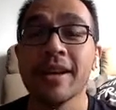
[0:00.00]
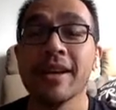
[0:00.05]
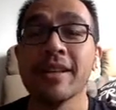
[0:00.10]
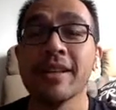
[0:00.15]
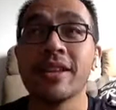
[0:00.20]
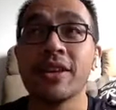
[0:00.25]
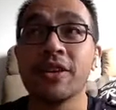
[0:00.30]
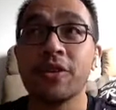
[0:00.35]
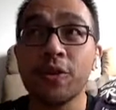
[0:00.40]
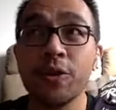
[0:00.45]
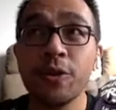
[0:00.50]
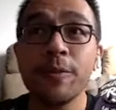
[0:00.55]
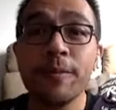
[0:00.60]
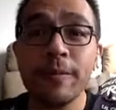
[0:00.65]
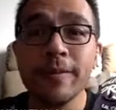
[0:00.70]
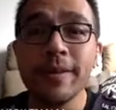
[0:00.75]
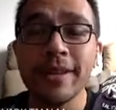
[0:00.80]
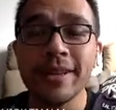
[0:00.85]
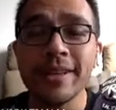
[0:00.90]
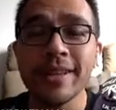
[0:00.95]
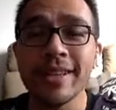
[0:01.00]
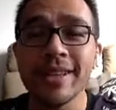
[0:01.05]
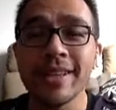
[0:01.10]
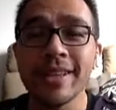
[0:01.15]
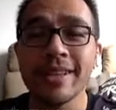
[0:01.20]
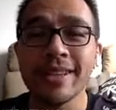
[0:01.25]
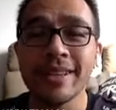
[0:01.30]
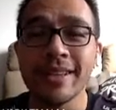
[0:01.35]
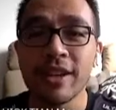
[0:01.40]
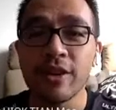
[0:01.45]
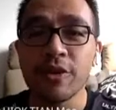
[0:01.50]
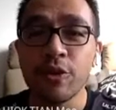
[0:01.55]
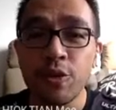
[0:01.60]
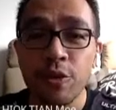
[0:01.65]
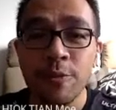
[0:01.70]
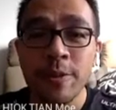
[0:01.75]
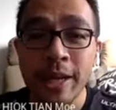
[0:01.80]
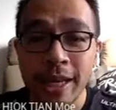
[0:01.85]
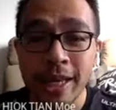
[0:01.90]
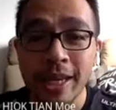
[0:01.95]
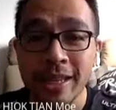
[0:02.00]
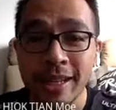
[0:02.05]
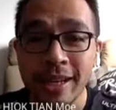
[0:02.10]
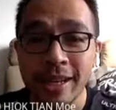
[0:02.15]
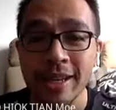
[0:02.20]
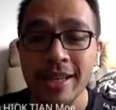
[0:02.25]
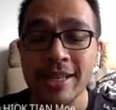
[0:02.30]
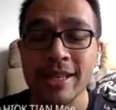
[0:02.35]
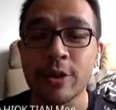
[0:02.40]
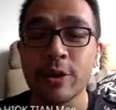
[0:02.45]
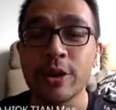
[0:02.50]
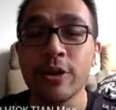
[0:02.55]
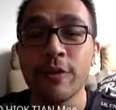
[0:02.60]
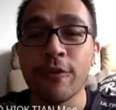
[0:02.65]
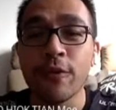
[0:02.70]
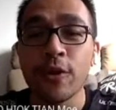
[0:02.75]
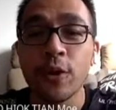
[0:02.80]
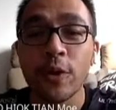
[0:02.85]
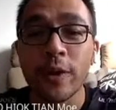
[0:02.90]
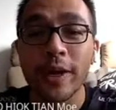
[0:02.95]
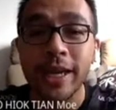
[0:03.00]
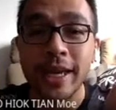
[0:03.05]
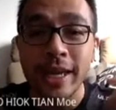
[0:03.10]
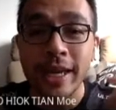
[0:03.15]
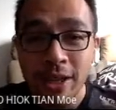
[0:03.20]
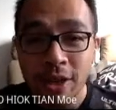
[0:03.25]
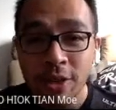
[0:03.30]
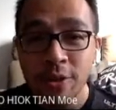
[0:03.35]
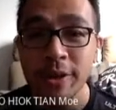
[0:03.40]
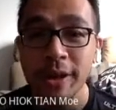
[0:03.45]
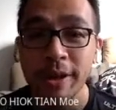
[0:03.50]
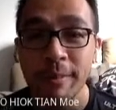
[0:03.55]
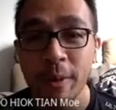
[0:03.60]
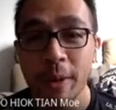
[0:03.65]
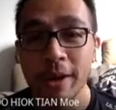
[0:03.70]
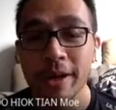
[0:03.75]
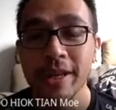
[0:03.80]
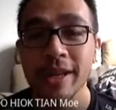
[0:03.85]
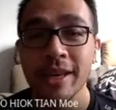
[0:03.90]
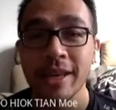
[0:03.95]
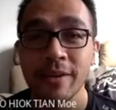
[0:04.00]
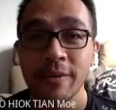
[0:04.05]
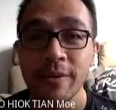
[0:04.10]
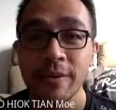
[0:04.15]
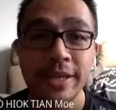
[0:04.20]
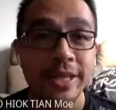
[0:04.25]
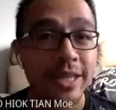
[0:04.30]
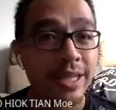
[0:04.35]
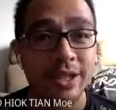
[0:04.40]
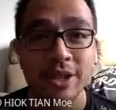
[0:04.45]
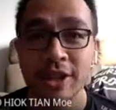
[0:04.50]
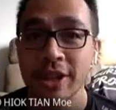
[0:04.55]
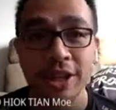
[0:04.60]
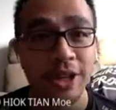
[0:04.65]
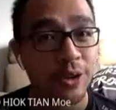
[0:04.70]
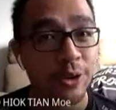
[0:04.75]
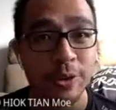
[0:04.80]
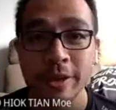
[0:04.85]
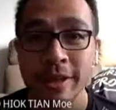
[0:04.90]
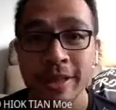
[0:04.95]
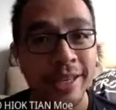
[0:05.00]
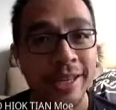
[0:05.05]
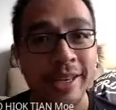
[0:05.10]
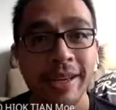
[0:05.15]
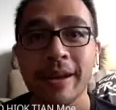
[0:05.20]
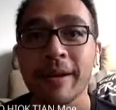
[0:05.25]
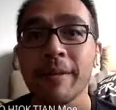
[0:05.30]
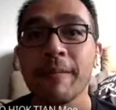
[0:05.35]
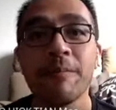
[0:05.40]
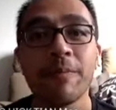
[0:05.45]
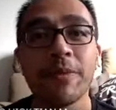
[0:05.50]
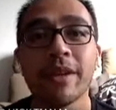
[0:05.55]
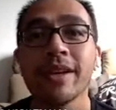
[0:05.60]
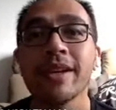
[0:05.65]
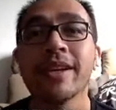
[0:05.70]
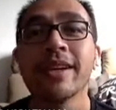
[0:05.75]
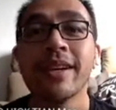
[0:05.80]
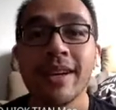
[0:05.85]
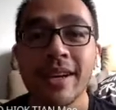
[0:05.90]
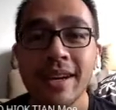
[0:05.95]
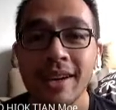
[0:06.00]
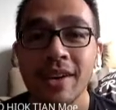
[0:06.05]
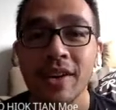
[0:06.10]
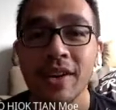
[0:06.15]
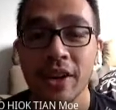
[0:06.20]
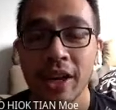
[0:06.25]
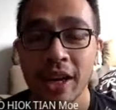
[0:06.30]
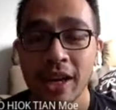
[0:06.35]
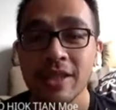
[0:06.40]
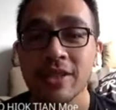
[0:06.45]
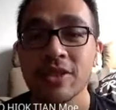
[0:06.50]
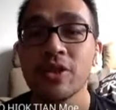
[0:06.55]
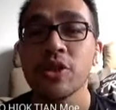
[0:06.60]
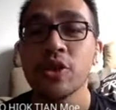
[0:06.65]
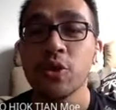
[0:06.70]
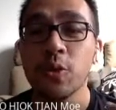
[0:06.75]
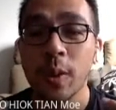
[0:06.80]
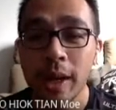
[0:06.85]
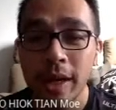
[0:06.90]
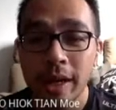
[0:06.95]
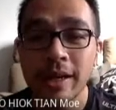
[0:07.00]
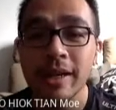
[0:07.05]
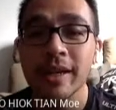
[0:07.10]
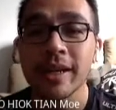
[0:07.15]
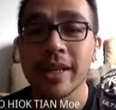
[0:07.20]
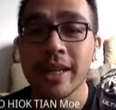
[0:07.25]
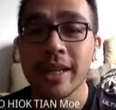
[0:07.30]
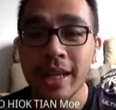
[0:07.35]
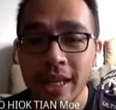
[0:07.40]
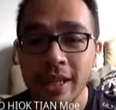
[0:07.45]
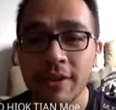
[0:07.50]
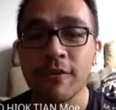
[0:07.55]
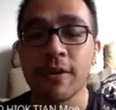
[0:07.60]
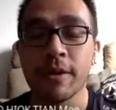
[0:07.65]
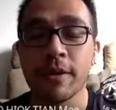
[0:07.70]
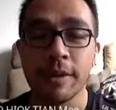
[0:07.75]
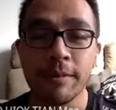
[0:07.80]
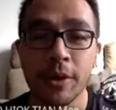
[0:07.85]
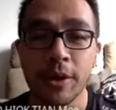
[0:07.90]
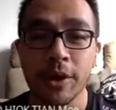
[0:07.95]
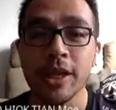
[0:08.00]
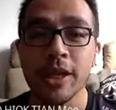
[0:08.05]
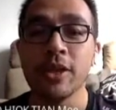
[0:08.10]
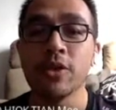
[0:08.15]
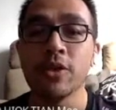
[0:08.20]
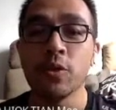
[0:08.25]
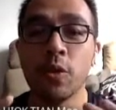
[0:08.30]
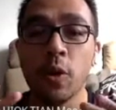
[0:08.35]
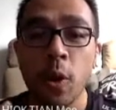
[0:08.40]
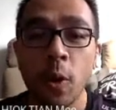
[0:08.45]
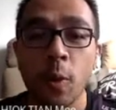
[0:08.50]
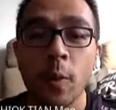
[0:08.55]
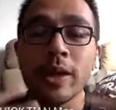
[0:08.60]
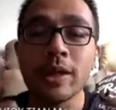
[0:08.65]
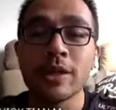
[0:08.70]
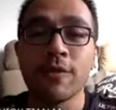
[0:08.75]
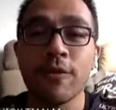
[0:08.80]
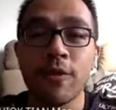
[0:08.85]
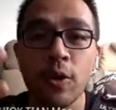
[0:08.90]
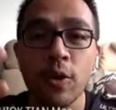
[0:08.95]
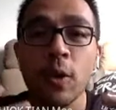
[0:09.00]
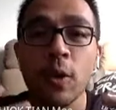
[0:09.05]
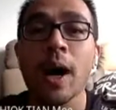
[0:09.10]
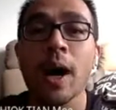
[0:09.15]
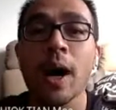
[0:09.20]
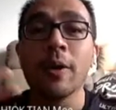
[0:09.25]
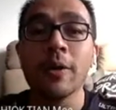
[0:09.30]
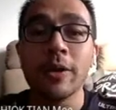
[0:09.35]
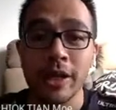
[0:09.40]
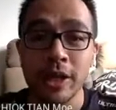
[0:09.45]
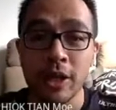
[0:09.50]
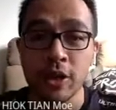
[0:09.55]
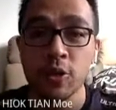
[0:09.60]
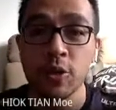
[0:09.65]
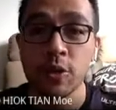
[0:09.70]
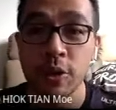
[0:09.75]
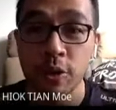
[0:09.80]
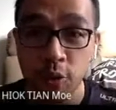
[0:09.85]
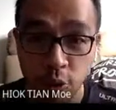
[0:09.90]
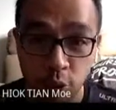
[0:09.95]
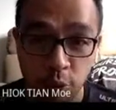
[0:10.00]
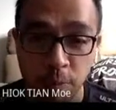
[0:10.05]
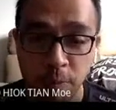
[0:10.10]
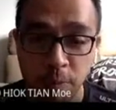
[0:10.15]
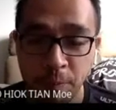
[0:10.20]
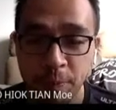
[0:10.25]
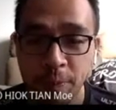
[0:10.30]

The room heat is going to flow into the body, which is not a good thing. Okay, so you want the heat from the body to always flow out into the room.